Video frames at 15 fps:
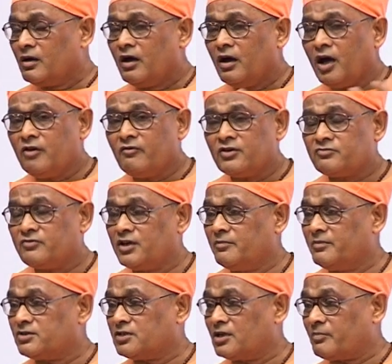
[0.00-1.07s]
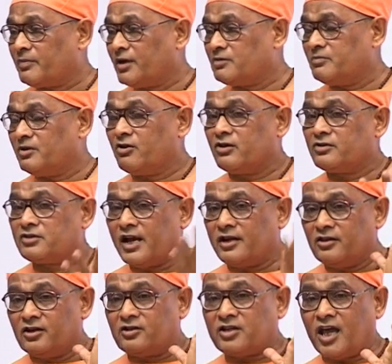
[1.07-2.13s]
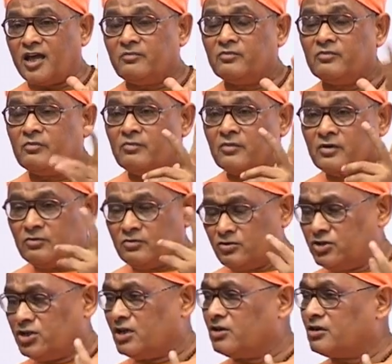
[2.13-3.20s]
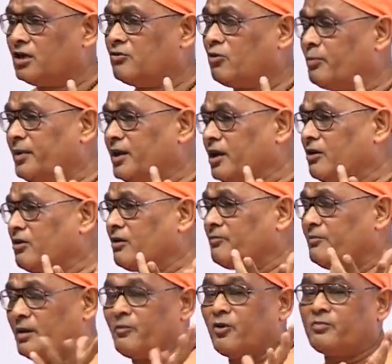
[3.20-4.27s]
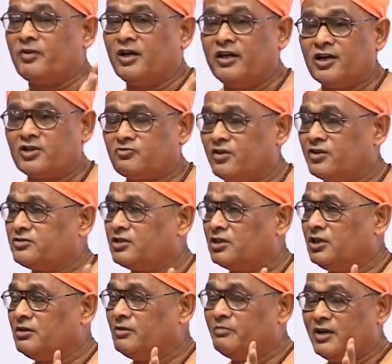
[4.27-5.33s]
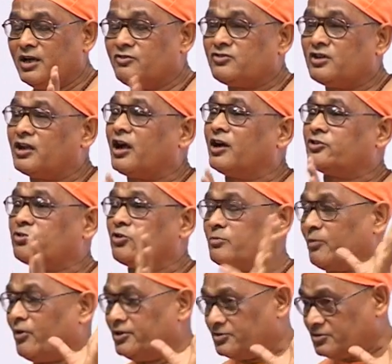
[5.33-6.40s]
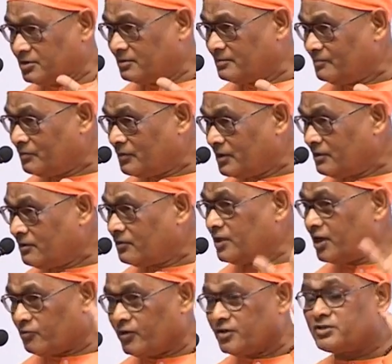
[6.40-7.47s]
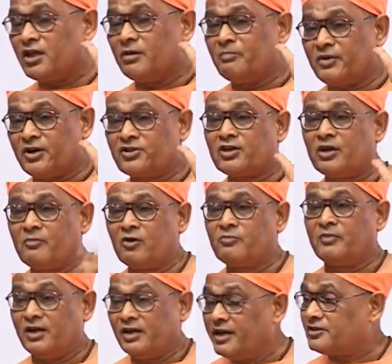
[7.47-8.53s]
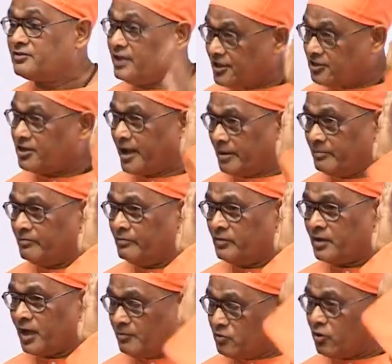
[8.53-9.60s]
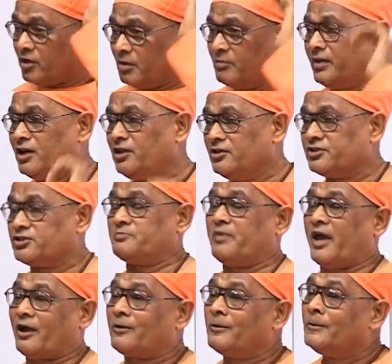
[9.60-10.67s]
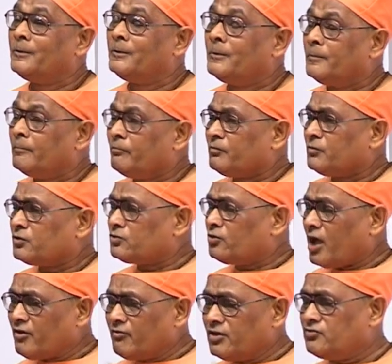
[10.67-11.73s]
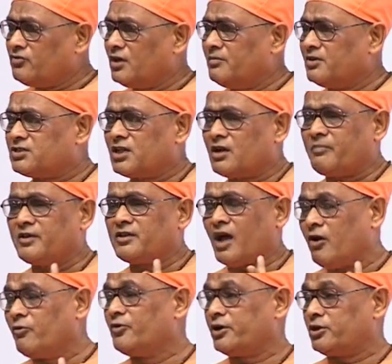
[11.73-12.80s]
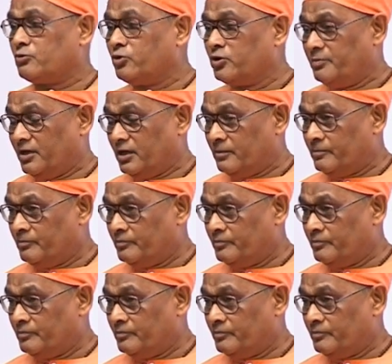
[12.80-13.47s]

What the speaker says: I was very much surprised because at that time general opinion about Bill Gates was he believes in cutthroat policy. That was the impression about Bill Gates that time. I am talking many years back. So I was very much surprised how it could be.